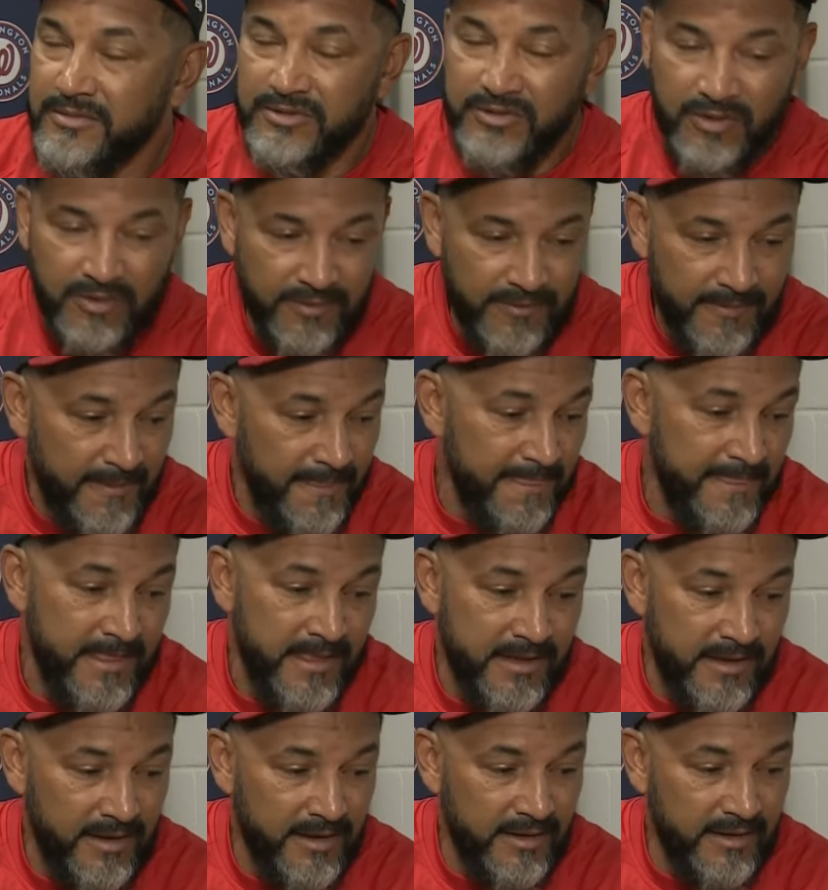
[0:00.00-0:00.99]
So,
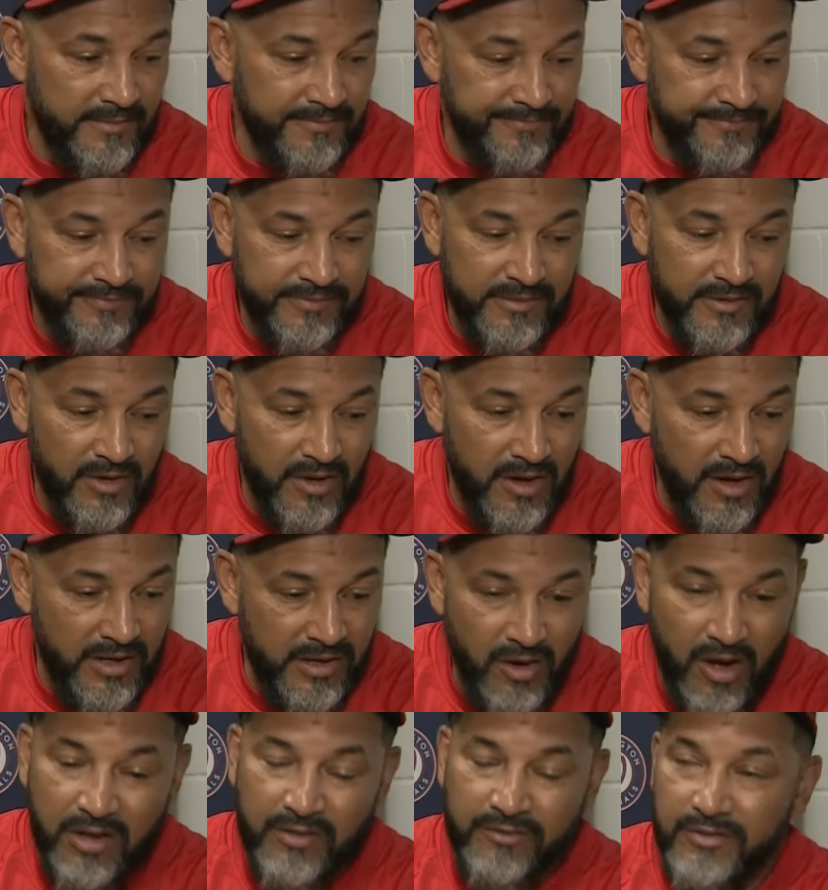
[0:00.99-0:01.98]

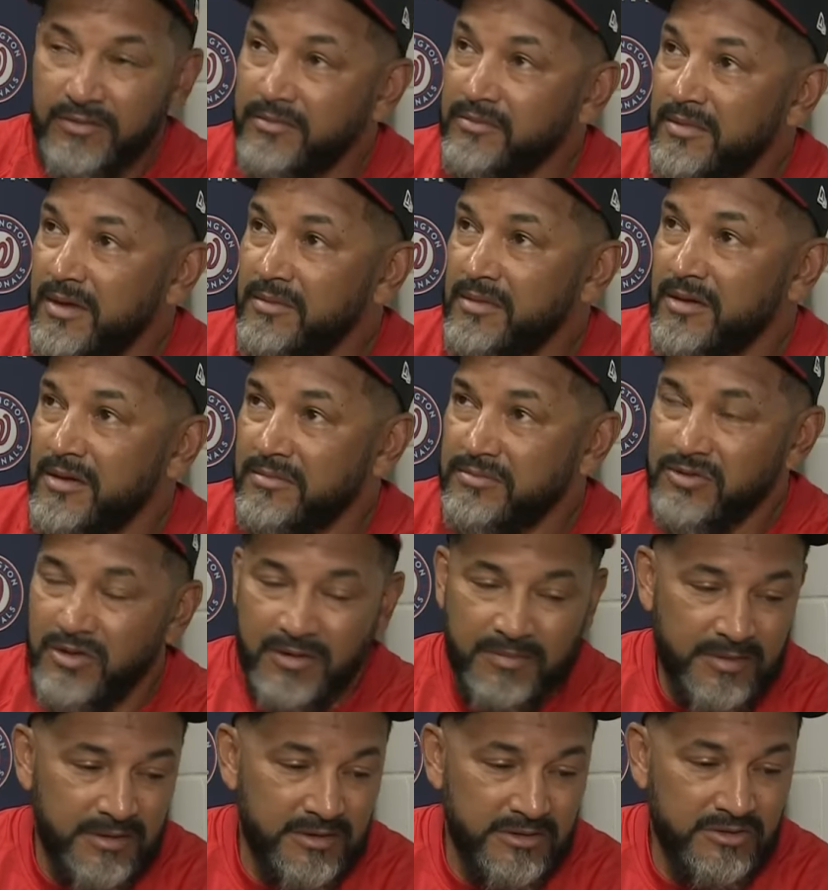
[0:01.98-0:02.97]
and all of them. I'm
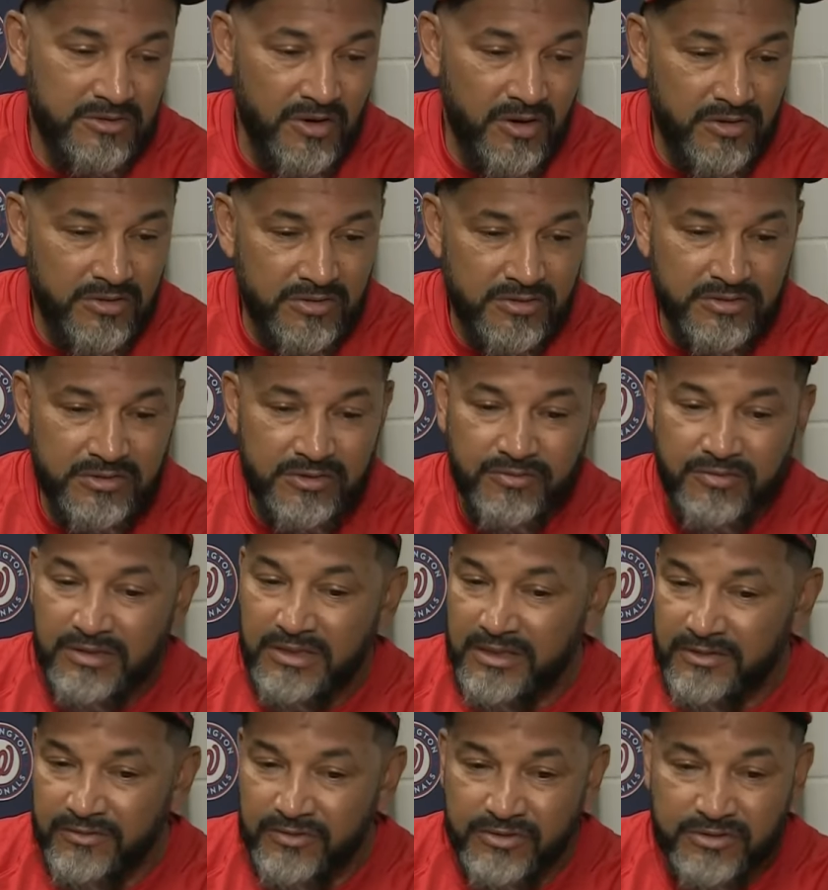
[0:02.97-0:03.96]
talking about the starters, the
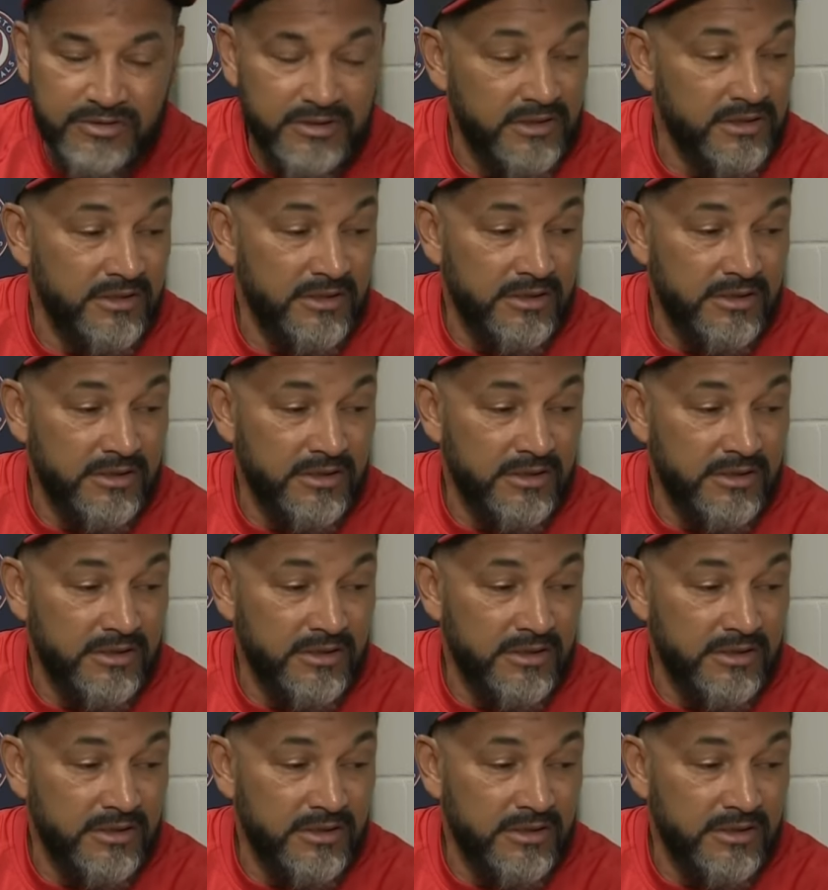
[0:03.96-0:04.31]
relievers.